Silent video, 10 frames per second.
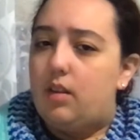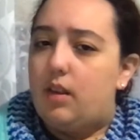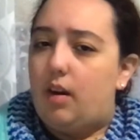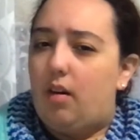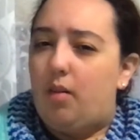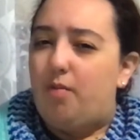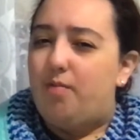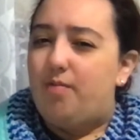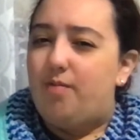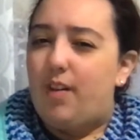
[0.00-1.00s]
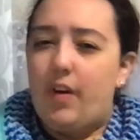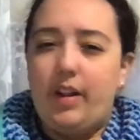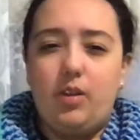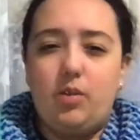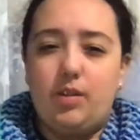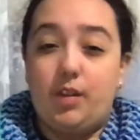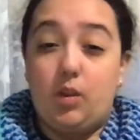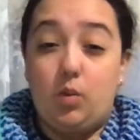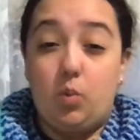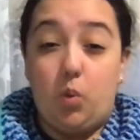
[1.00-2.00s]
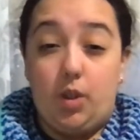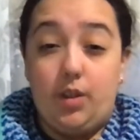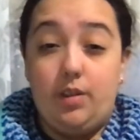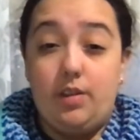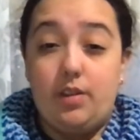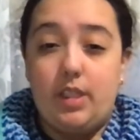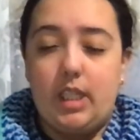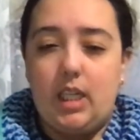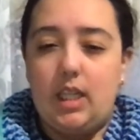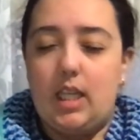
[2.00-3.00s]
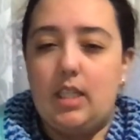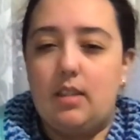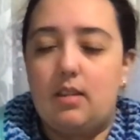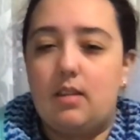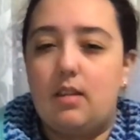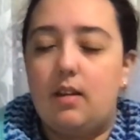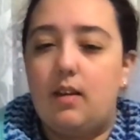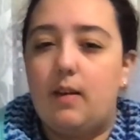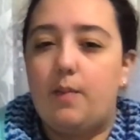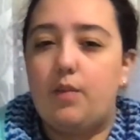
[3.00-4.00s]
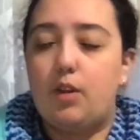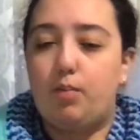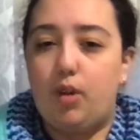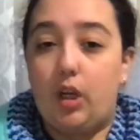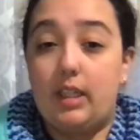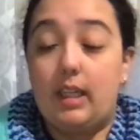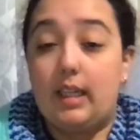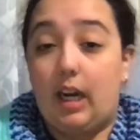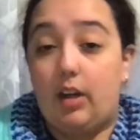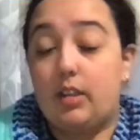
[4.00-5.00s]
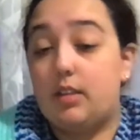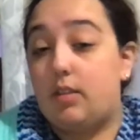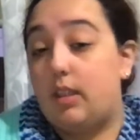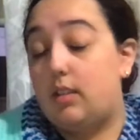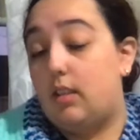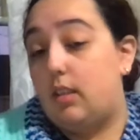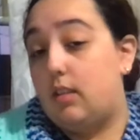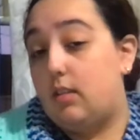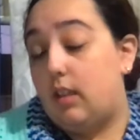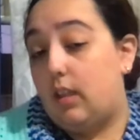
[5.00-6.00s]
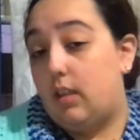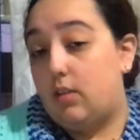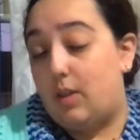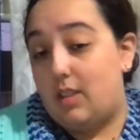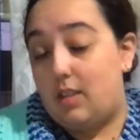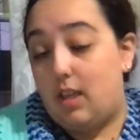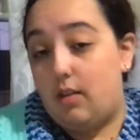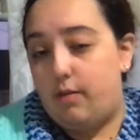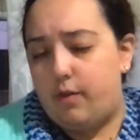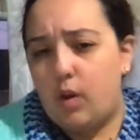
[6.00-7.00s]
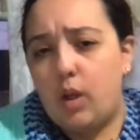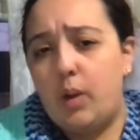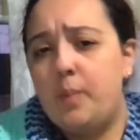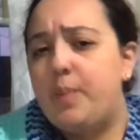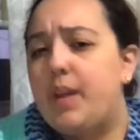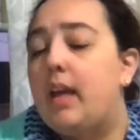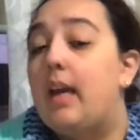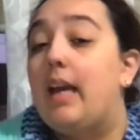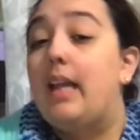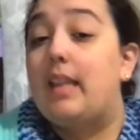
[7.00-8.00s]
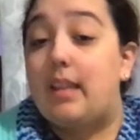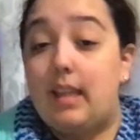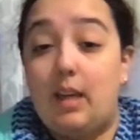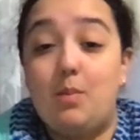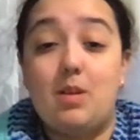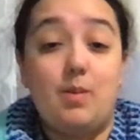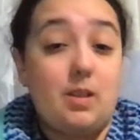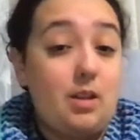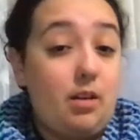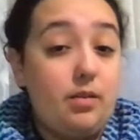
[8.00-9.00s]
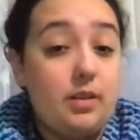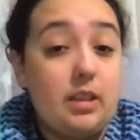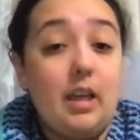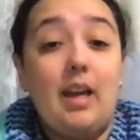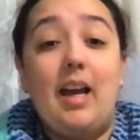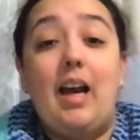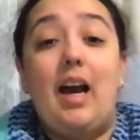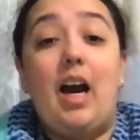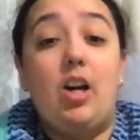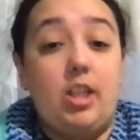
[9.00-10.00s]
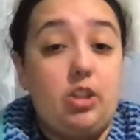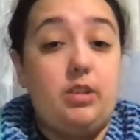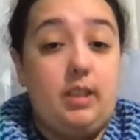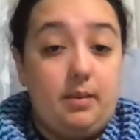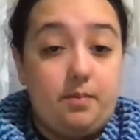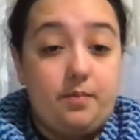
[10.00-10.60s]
are very little difficult words in this. The plot and characters are easy to understand and follow. The themes themselves are interesting.